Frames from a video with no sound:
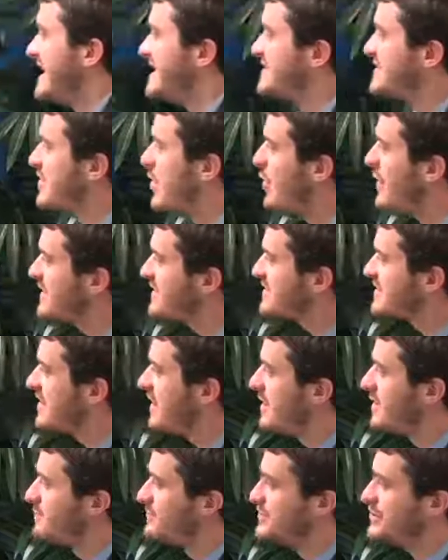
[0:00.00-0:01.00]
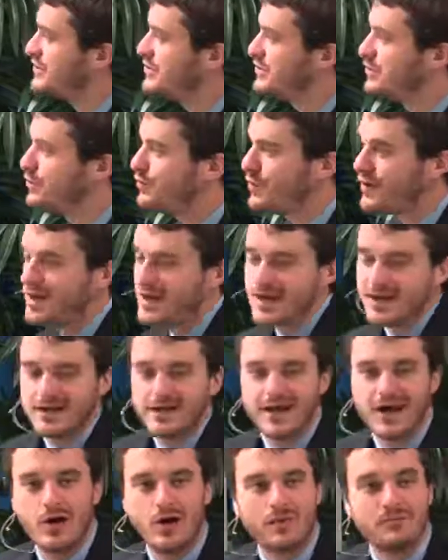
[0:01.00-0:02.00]
it's going to come to,
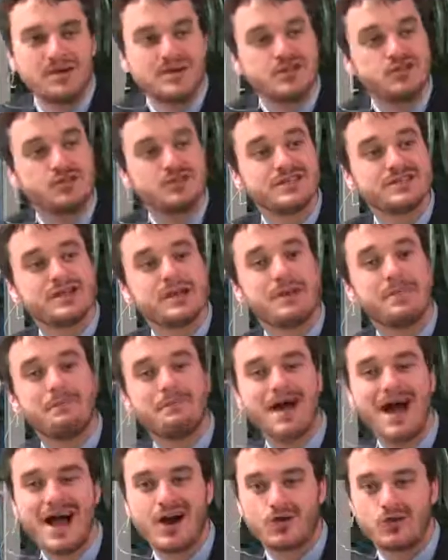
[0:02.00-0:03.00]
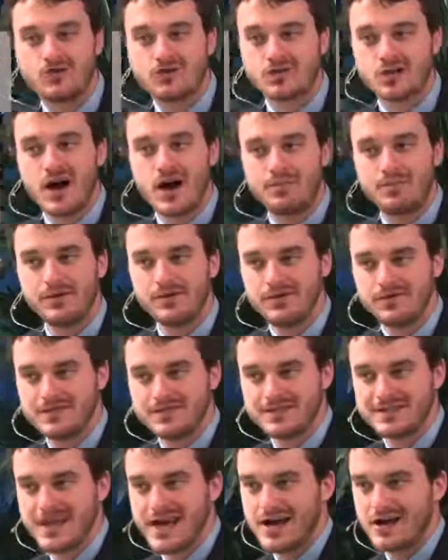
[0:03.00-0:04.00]
now I'm going to do this on a macroscopic
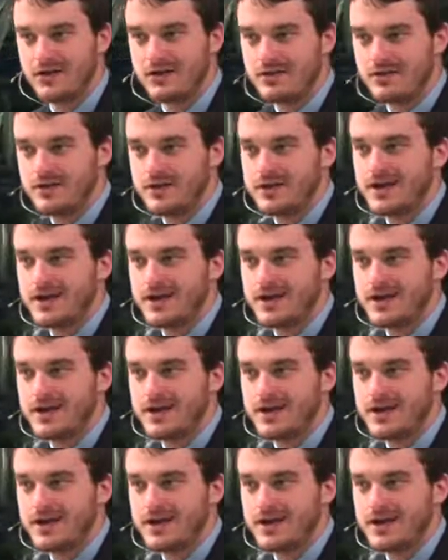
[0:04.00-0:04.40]
scale.